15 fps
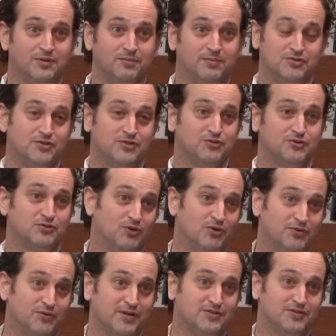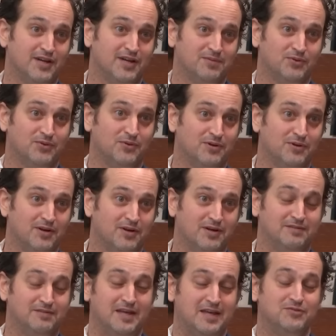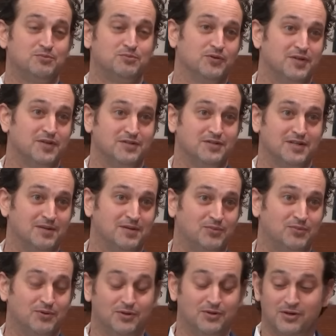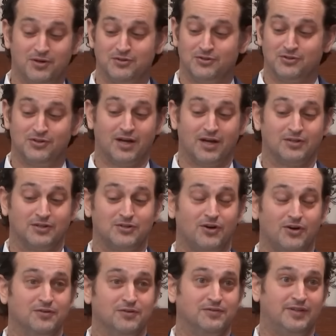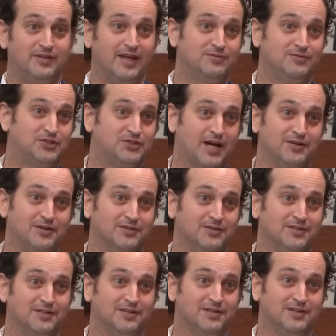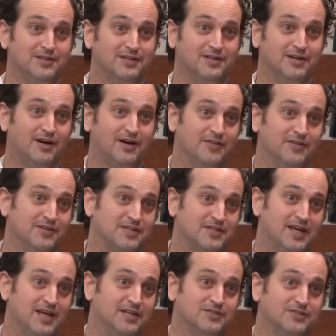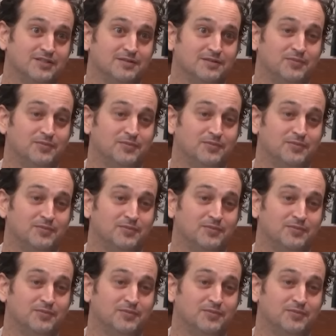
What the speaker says: My sister's birthday's in April, Dave's birthday's in April, so you got a ton of Dave chatter on this case.